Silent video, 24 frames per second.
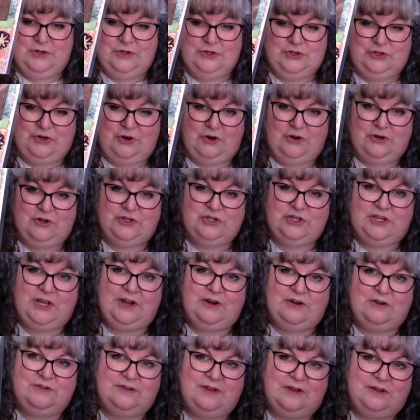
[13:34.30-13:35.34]
charts.
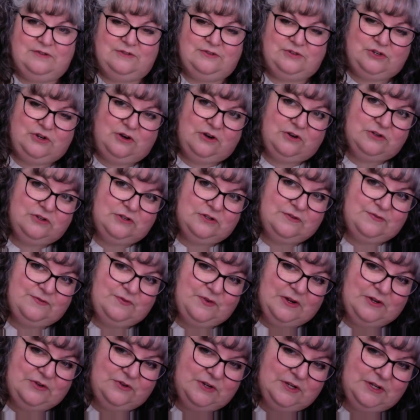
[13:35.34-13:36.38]
Carriage House charts is
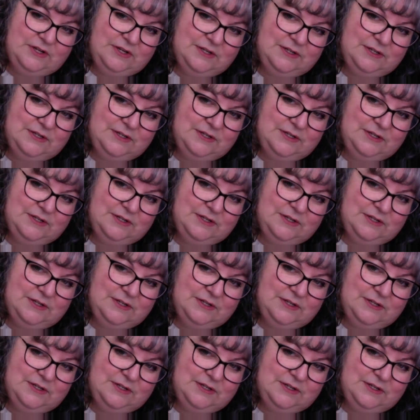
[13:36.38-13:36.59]
Frederick.